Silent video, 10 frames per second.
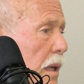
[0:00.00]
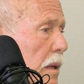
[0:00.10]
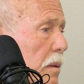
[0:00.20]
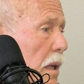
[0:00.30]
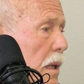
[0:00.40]

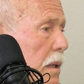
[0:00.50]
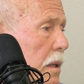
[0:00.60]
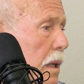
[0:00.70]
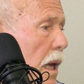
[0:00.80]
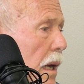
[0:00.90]
his
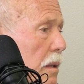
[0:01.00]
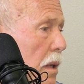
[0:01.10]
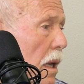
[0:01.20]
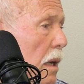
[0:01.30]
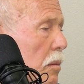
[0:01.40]
cows,
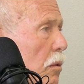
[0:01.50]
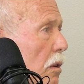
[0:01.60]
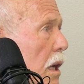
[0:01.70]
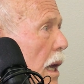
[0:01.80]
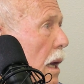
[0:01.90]
a lot of them
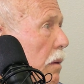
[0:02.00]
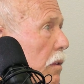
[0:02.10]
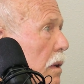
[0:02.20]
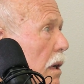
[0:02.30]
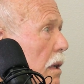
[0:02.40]
were
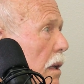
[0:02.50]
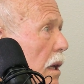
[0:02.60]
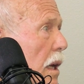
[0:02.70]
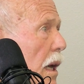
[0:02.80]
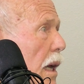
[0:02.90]
calving.
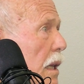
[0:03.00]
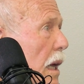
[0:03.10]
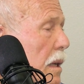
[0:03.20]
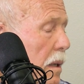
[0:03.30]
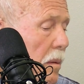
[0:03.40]
And they